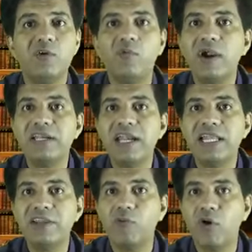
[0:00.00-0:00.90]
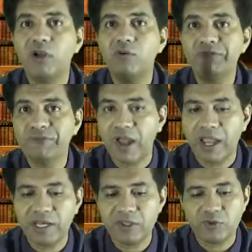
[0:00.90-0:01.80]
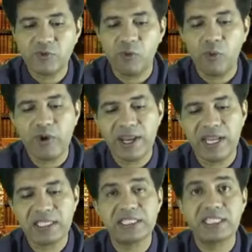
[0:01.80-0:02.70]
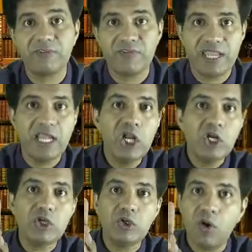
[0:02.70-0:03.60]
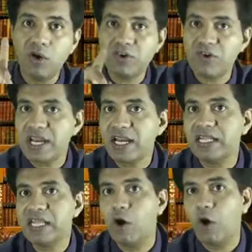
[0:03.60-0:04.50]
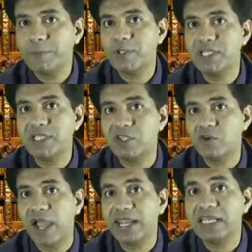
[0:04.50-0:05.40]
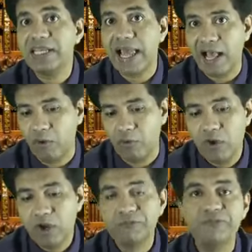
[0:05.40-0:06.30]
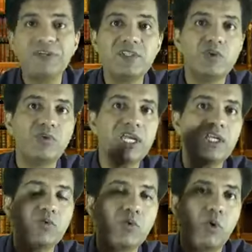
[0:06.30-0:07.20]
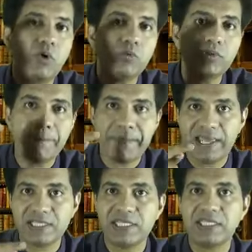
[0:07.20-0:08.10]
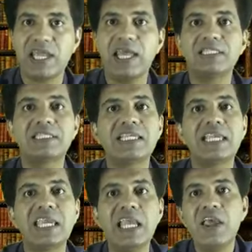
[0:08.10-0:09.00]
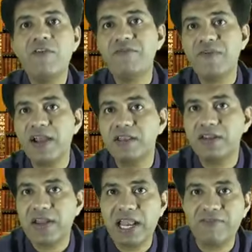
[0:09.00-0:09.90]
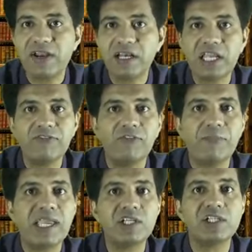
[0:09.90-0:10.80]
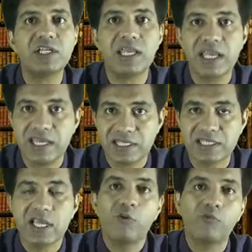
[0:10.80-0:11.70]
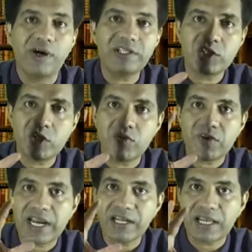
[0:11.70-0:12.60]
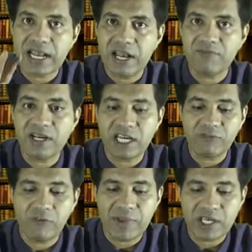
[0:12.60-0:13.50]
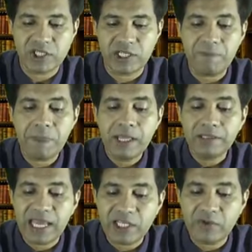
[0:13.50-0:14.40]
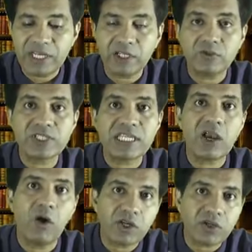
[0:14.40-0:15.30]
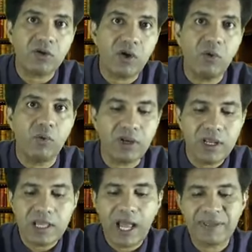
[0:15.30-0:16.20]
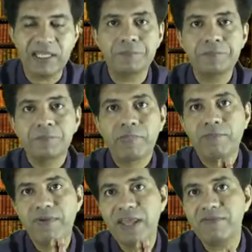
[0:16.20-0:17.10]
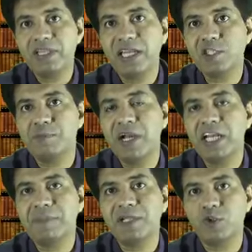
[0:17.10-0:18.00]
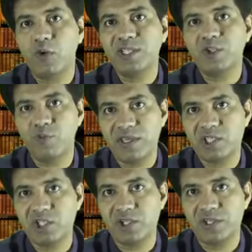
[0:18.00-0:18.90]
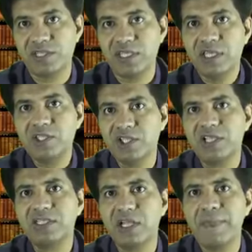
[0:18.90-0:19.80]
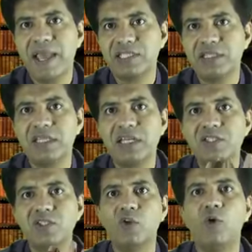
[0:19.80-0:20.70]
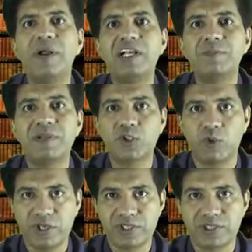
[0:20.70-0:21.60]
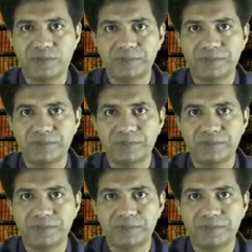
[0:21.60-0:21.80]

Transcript: What did they want to find through ONS survey? Don't read the options right now. First you need to go to the passage and see where the relevant information is. Once you read the relevant information, then you need to see on your own. I mean, whenever there is multiple choice questions, just imagine there is no multiple choice.